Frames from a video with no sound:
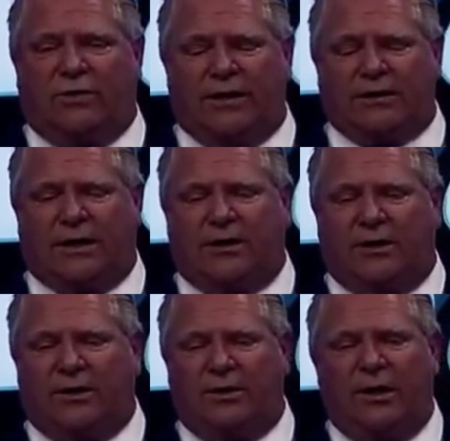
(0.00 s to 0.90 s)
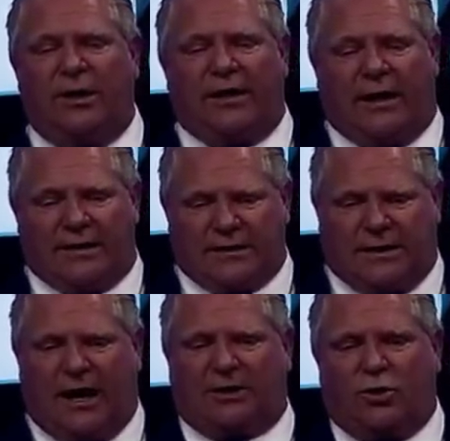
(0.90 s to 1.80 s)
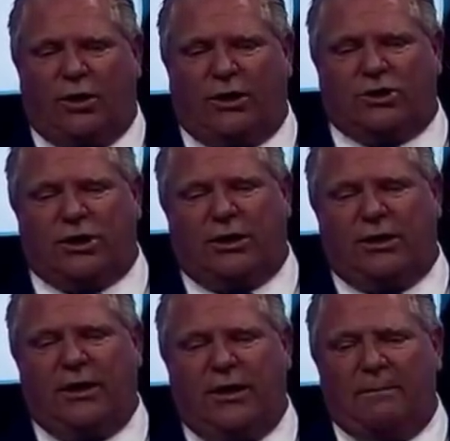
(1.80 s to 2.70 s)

of Ontario that has cut tuition